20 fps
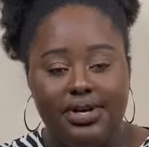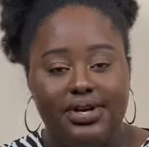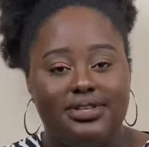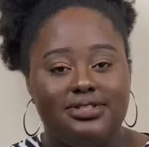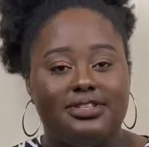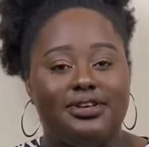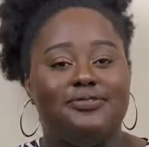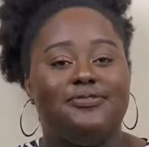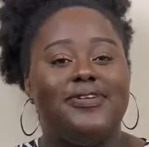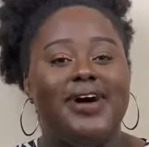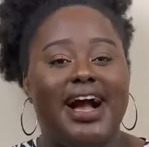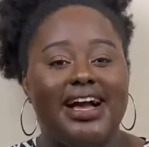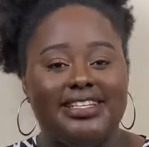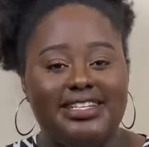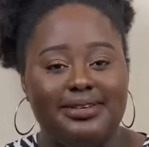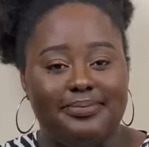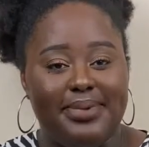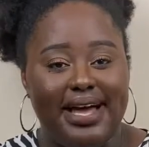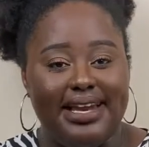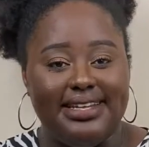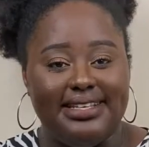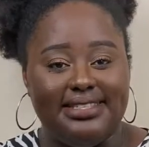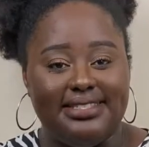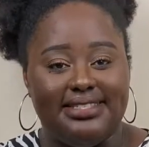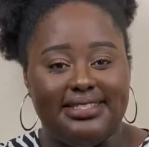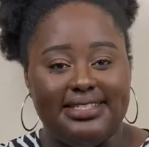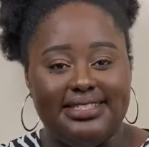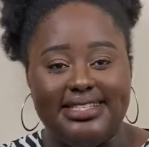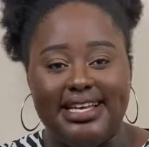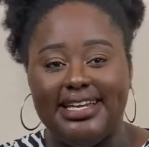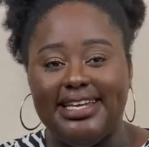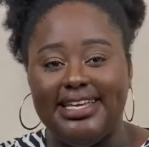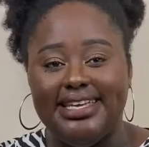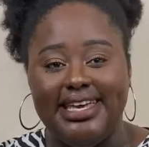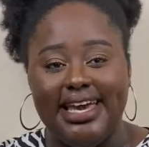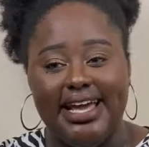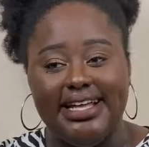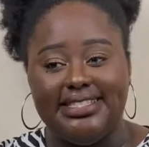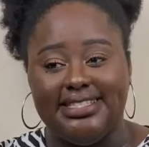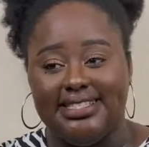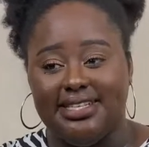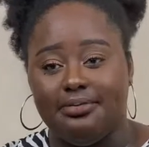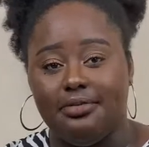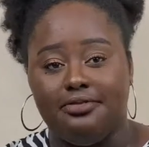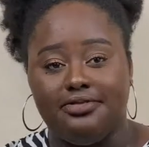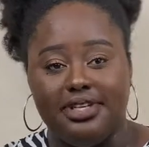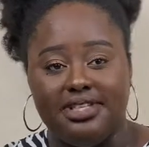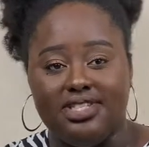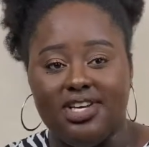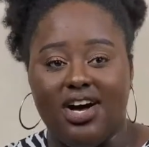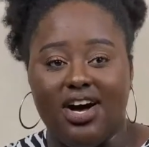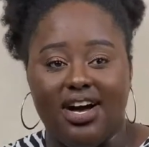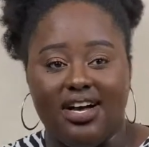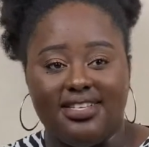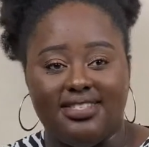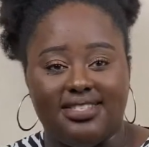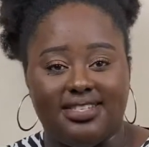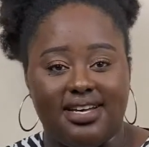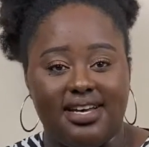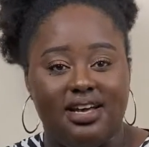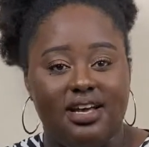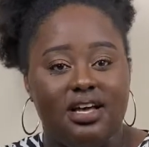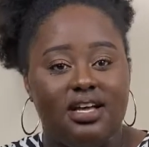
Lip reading: So find a balance, delegate some of the task,